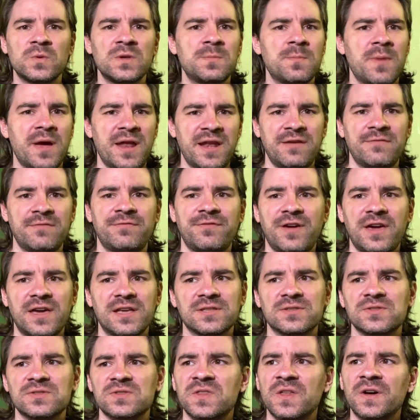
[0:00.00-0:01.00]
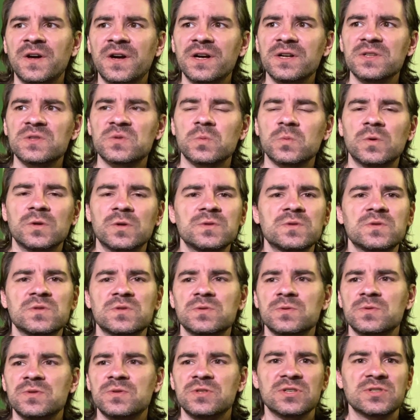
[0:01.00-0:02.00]
with benefits. Thirds wants
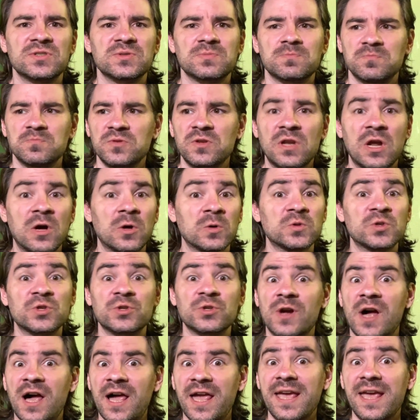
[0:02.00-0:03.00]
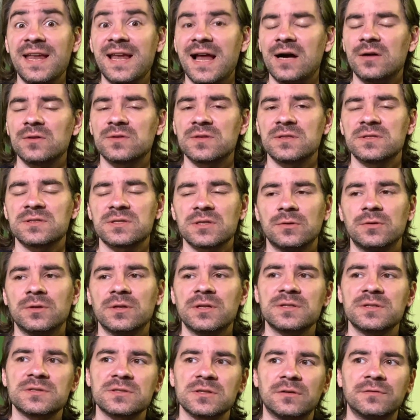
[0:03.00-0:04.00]
to just, you know, try it out, and so
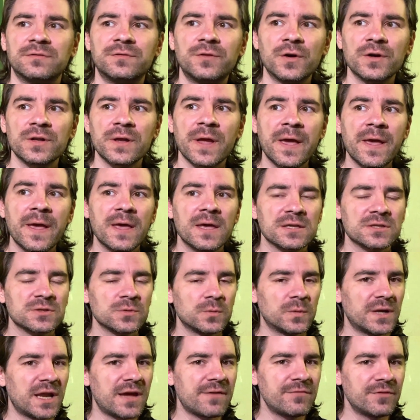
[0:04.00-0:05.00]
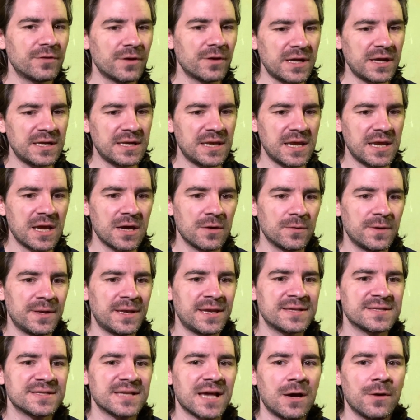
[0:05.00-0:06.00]
on and so forth. So whatever idea
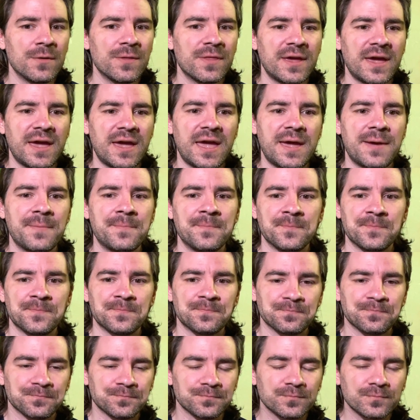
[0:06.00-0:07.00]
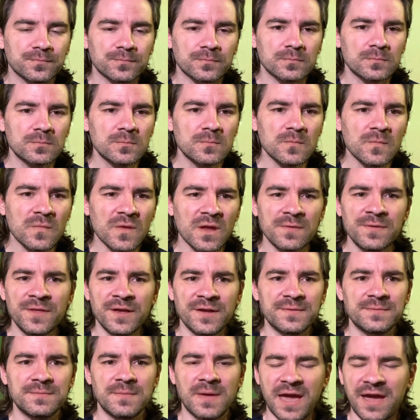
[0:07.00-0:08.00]
it is out there
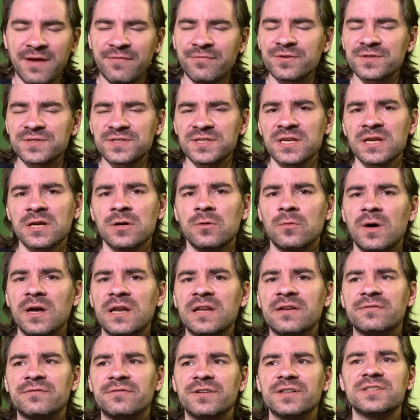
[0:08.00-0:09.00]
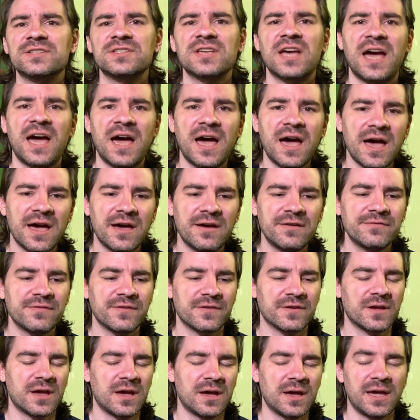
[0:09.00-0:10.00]
that every single one of us
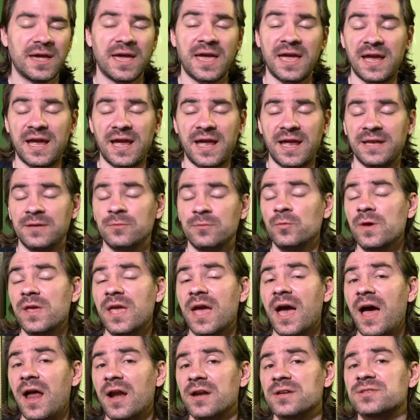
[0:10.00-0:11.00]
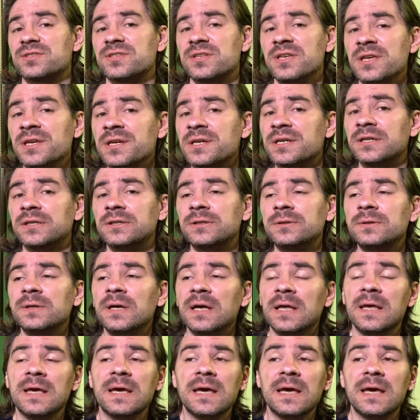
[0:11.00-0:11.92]
have, and we are single,